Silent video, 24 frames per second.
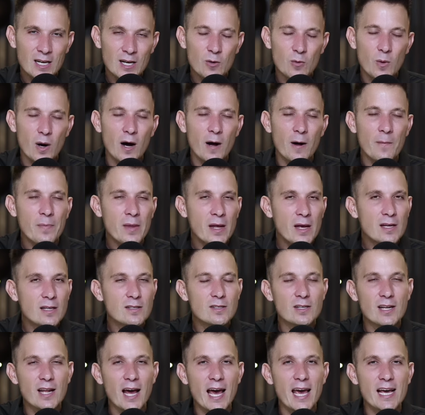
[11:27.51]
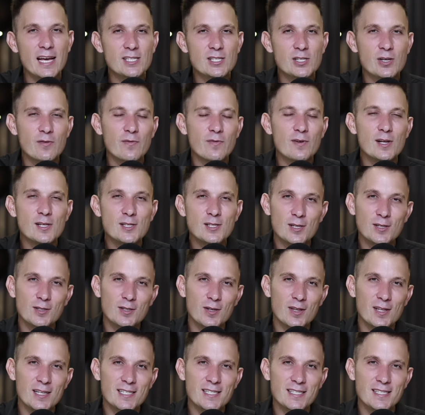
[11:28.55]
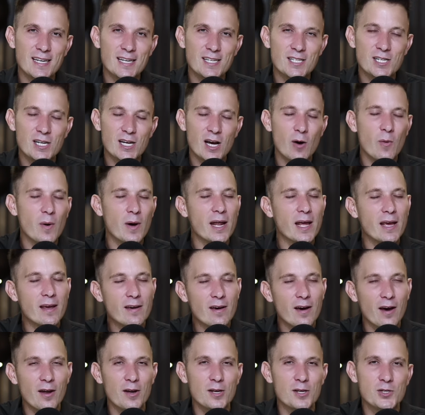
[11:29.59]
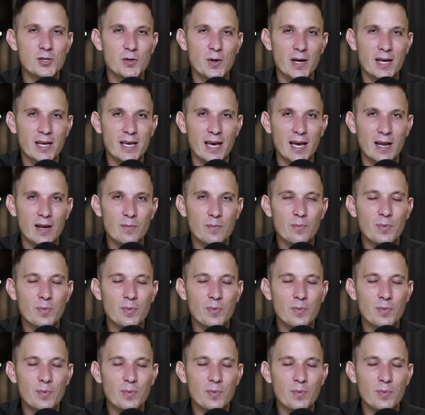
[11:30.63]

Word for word: Well, today, as you've listened to this teaching, I want to encourage you again.